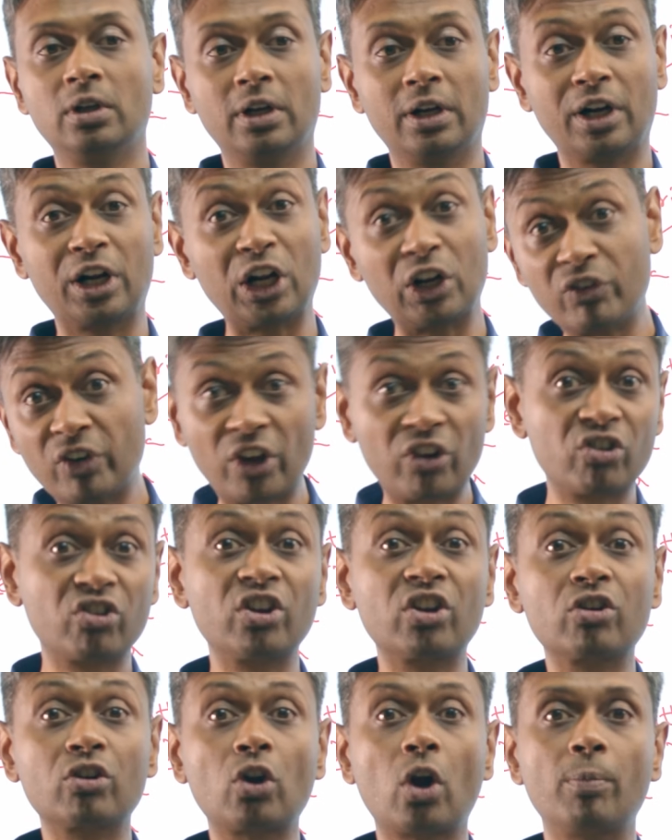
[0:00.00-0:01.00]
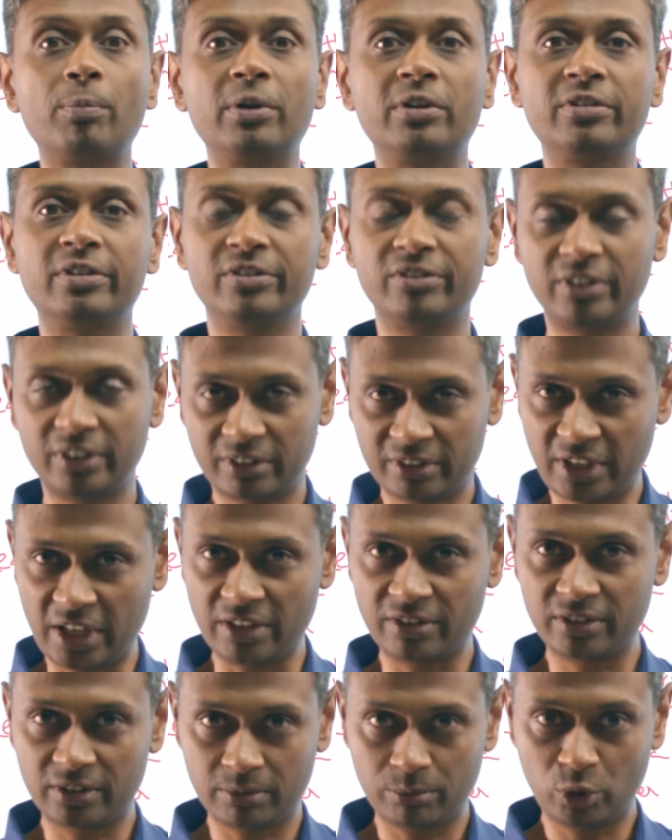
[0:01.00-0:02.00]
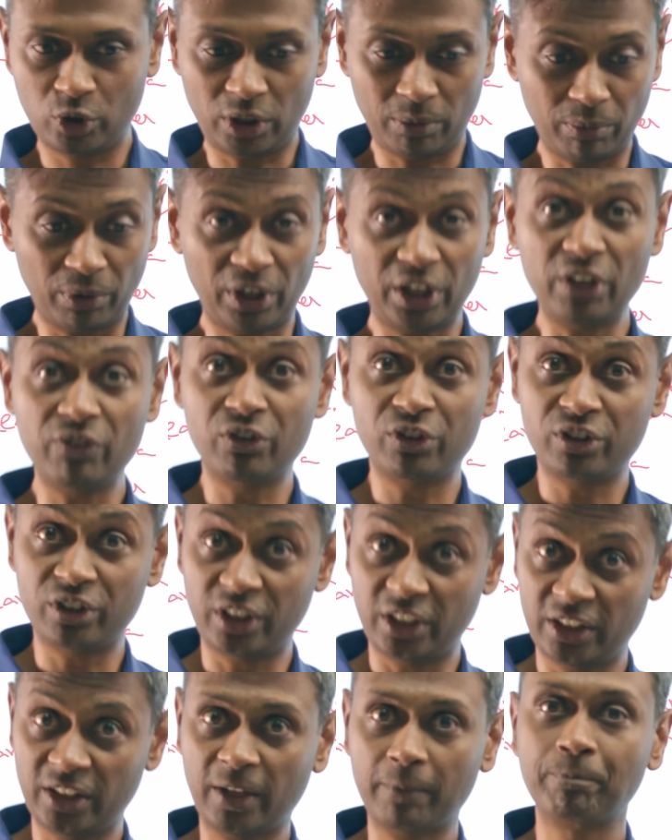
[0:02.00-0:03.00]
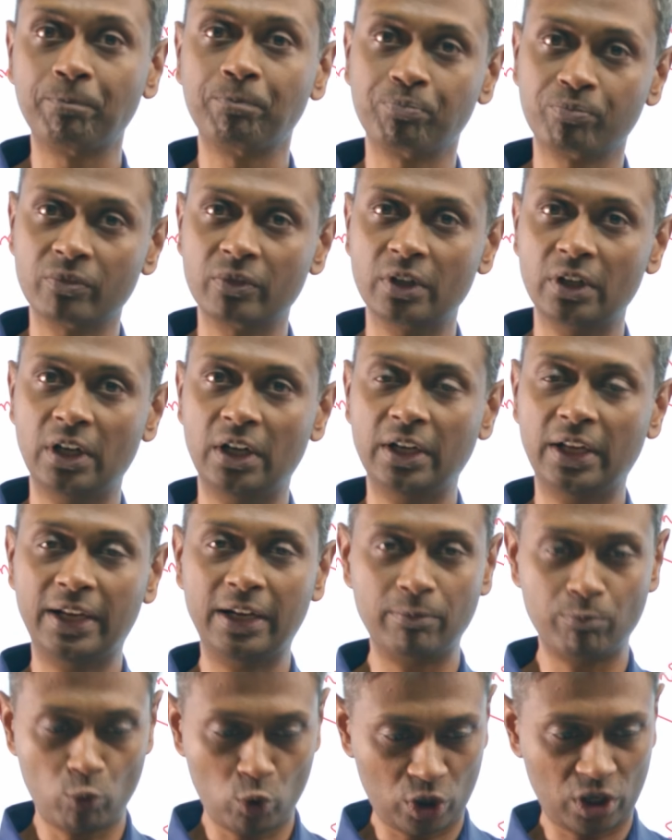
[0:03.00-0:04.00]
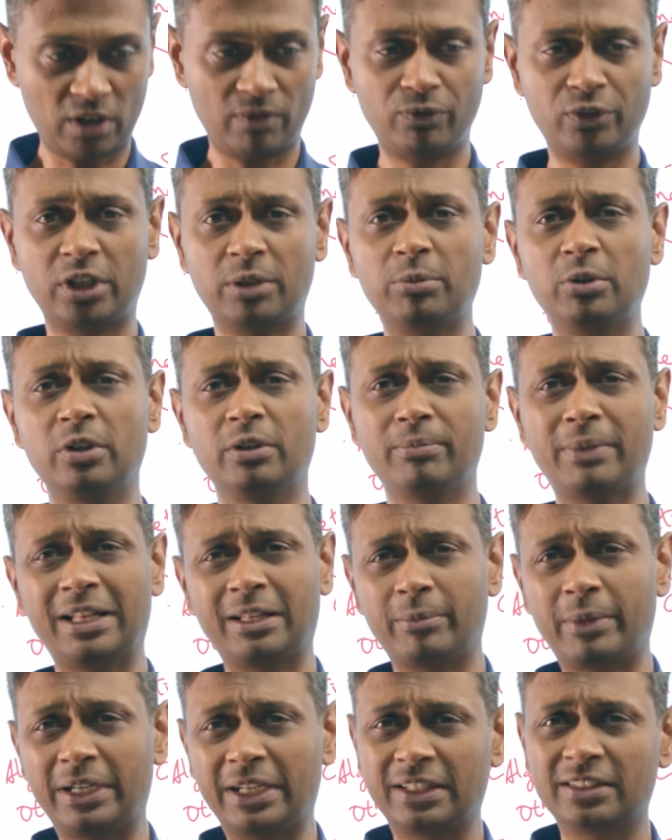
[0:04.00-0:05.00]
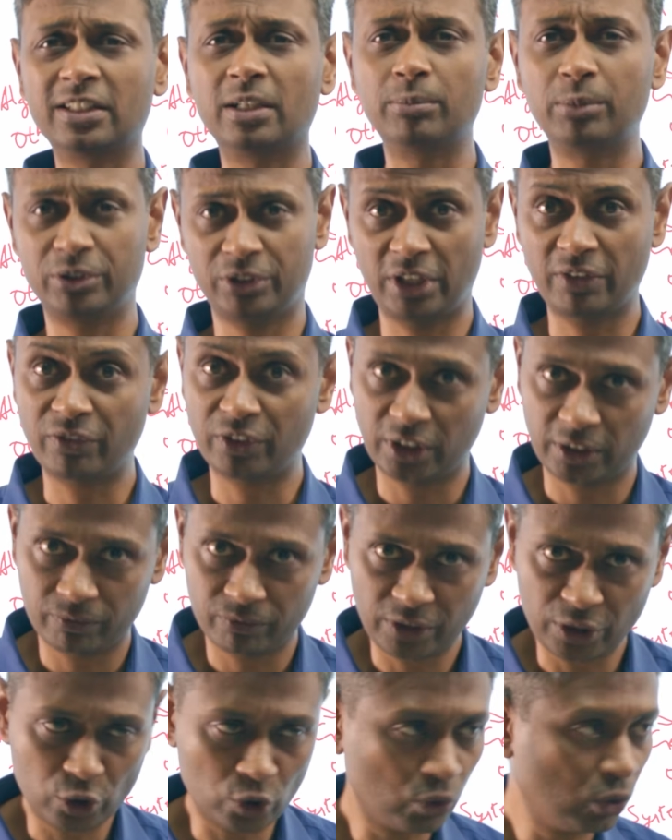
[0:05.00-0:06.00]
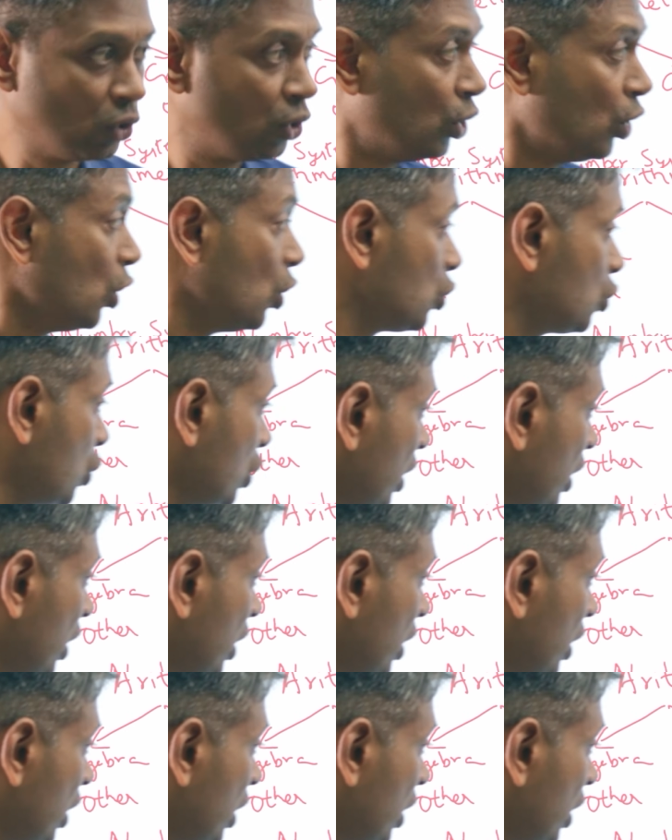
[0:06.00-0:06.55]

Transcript: revise 6 topics in 6 days because I'm revisiting them and I get more comfortable with mathematics, numbers, everything. Fine. So